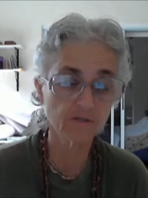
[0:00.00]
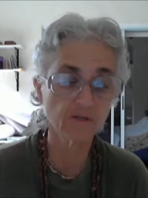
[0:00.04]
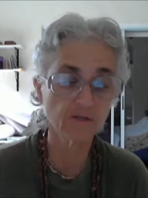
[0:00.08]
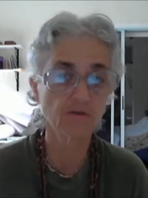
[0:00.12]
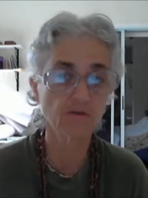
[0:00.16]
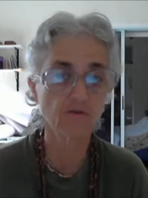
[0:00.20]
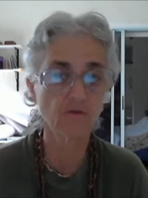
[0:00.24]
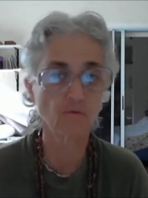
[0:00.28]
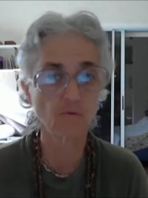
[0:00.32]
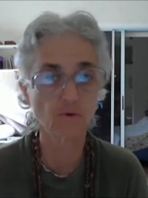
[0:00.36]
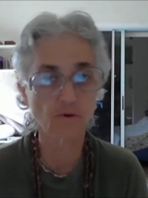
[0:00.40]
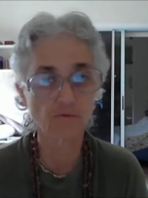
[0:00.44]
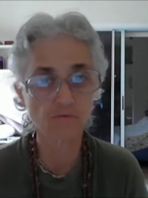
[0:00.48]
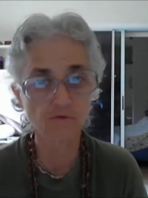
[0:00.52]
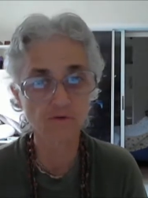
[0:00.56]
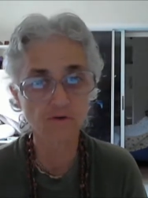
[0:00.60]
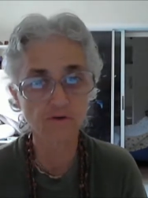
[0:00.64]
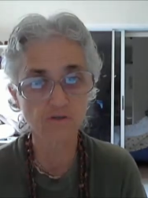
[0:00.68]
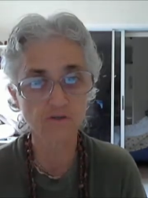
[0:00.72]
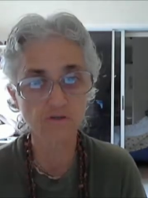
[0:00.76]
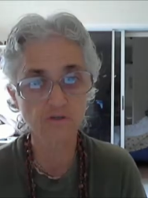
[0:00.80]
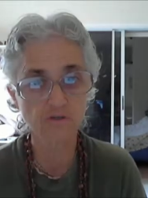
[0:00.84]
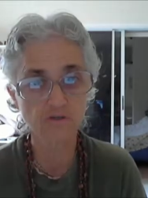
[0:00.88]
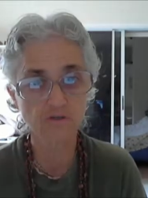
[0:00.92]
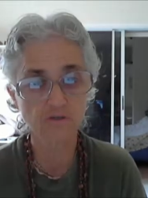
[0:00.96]
and the
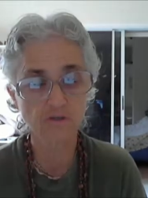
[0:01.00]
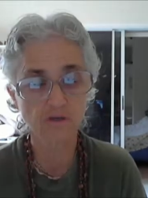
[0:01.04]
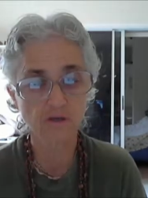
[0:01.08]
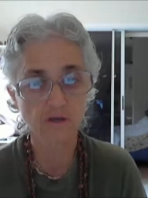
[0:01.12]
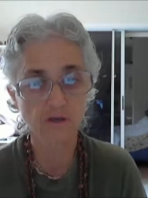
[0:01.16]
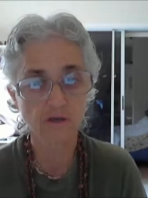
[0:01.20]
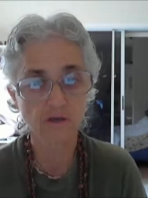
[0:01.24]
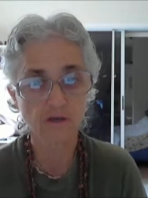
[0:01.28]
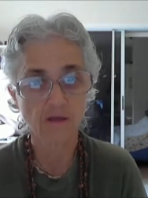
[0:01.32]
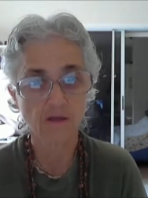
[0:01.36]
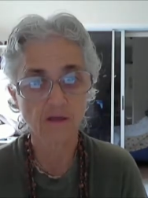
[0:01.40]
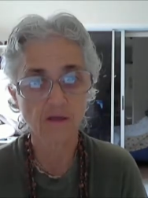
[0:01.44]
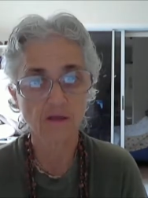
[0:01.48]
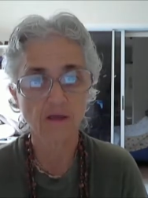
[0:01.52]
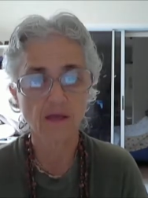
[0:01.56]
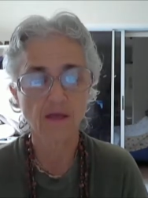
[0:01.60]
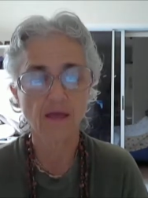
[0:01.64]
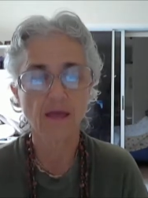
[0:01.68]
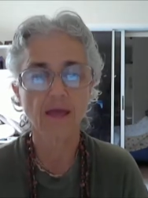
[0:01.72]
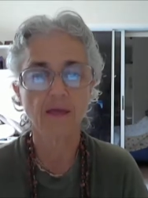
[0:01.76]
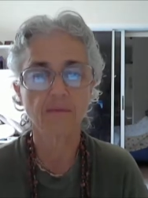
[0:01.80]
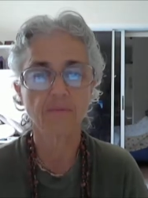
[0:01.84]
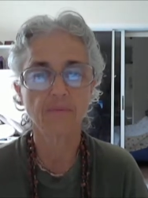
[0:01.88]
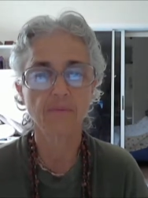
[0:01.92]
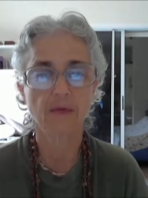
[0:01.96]
rivers,
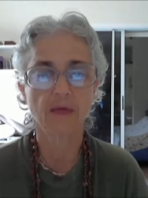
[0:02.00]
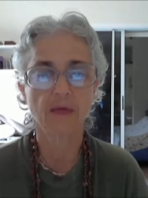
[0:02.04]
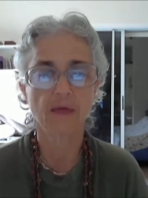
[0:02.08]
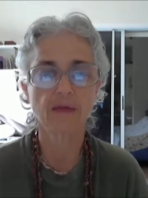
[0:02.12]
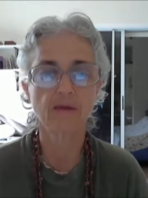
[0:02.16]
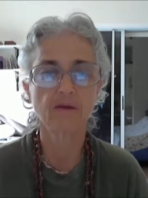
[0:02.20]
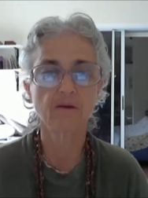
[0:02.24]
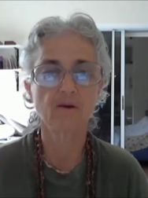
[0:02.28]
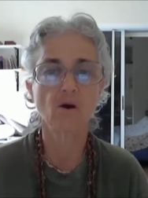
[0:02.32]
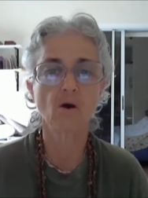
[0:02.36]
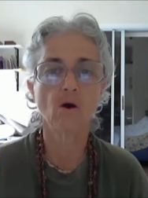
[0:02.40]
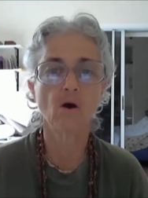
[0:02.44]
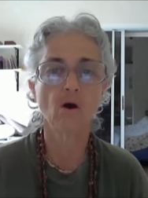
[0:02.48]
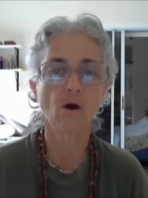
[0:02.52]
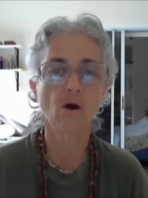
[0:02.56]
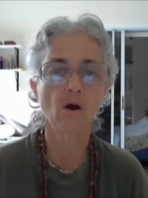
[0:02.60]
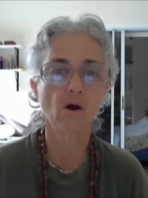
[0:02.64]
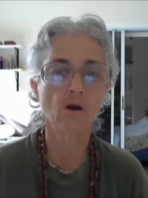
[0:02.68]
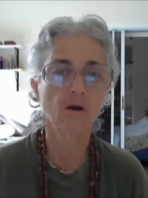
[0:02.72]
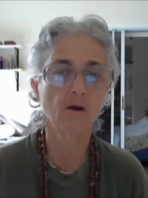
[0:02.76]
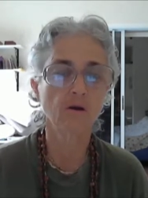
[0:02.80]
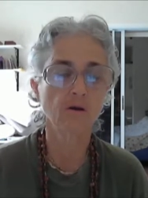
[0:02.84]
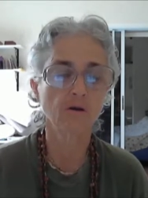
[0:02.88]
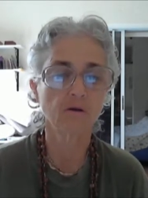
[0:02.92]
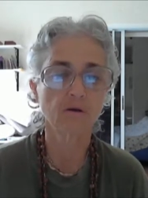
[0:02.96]
and they
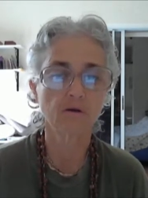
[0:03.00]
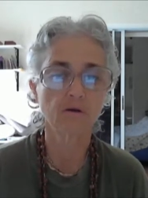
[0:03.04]
are